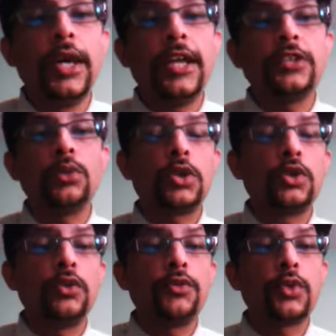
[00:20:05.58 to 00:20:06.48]
Hazelwood,
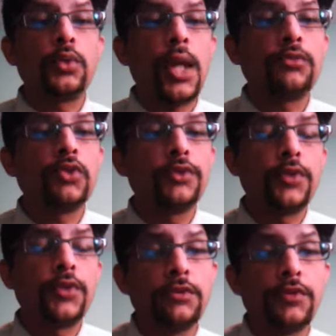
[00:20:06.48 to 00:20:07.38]
2 for 12, 2 for
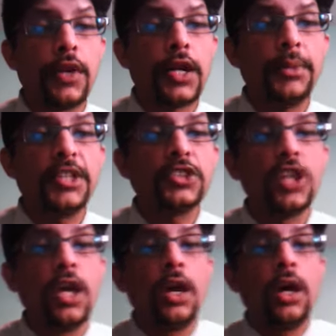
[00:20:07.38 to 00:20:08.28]
20 even for Cummings.
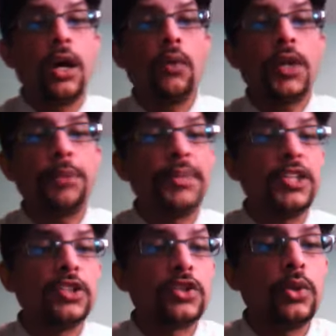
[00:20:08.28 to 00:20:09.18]
1
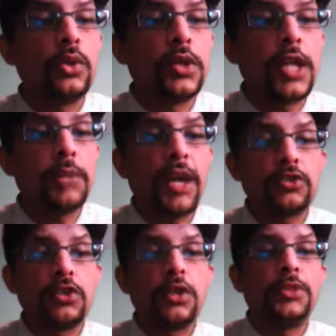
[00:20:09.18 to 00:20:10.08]
apiece to Glenn
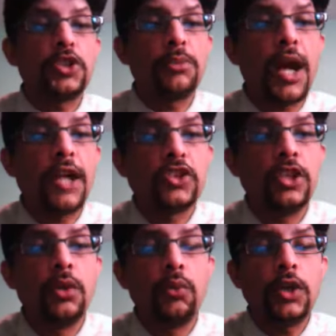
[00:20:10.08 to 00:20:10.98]
Maxwell and Mitchell Marsh,
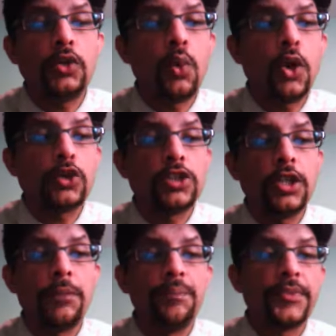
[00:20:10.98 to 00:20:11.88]
1 to
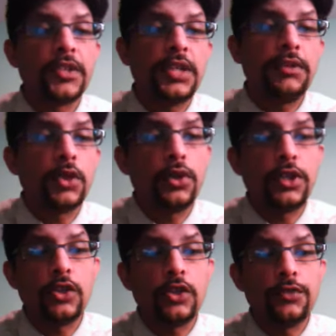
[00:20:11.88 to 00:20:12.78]
Watson, Xavier
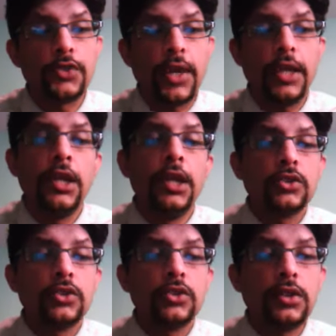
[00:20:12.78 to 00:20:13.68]
Doherty, 2 for 3.
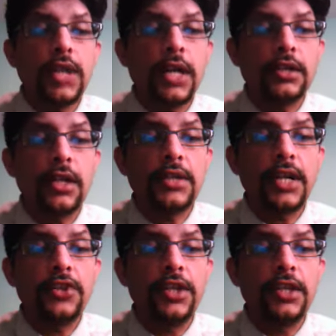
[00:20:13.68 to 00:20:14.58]
So that
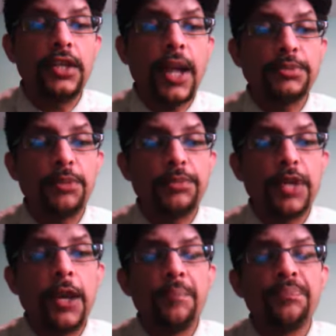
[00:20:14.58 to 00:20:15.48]
really wraps up the